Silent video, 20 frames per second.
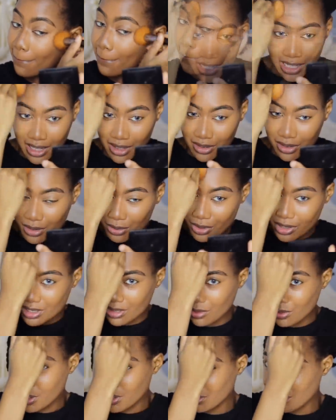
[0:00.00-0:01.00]
Now, the
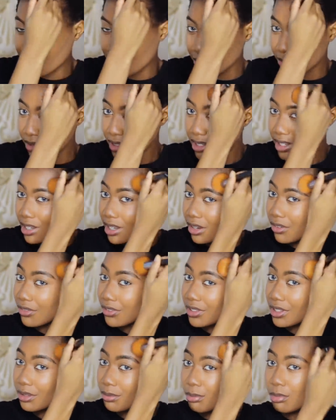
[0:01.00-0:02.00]
reason why I don't really care for
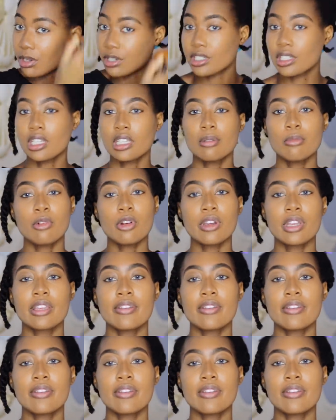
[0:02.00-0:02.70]
this brush anymore,